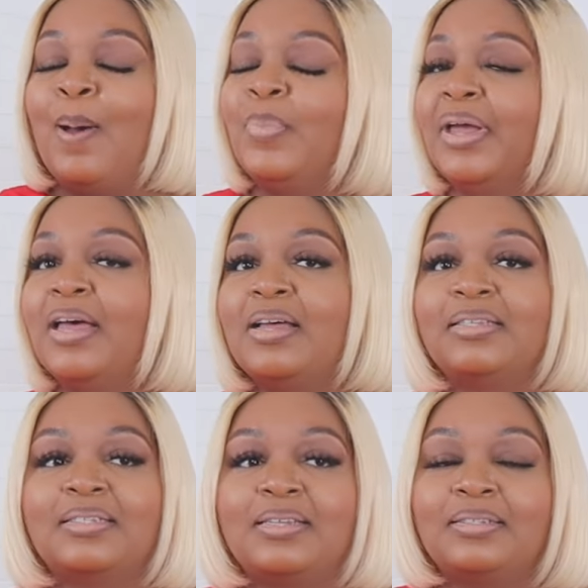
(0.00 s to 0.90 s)
But
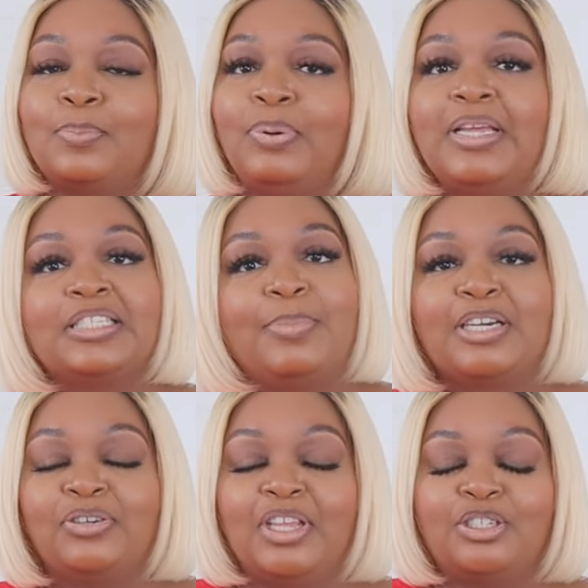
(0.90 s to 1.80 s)
cousins, please
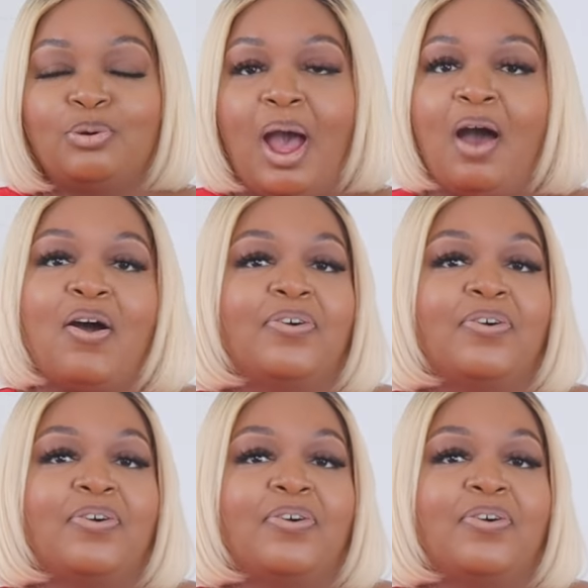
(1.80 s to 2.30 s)
make sure that you all